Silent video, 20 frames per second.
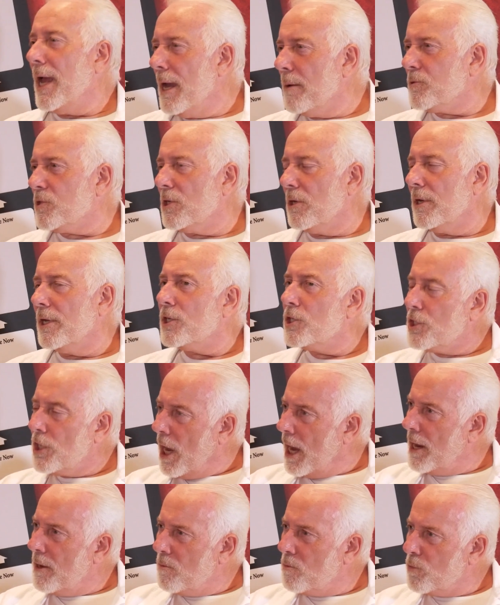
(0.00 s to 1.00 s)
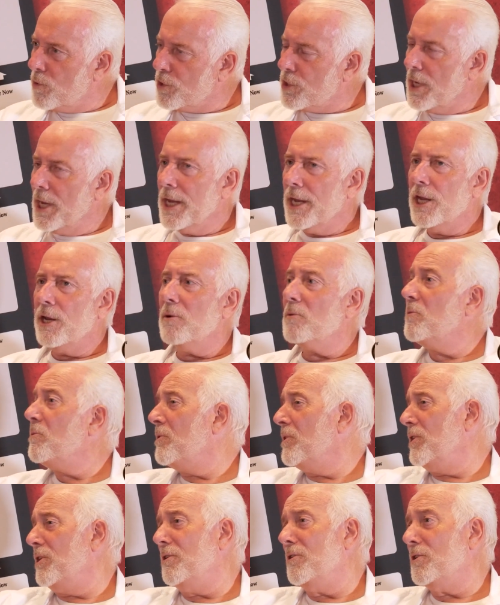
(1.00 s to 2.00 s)
And time was,
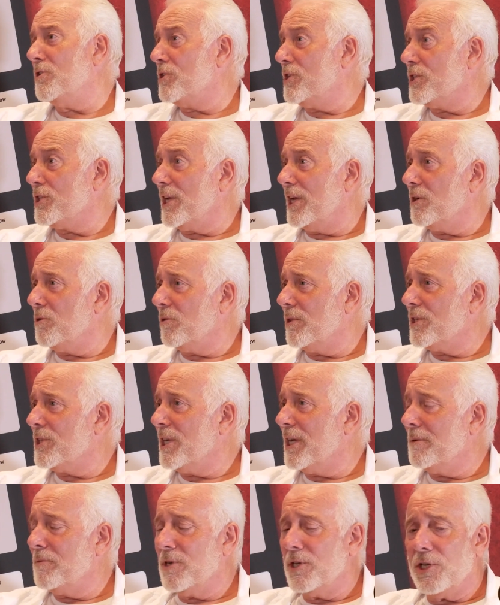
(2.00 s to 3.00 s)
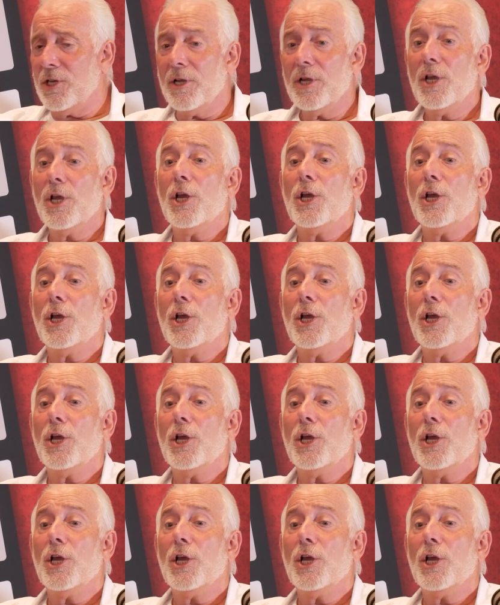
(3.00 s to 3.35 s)
you used to say it all the time, didn't you?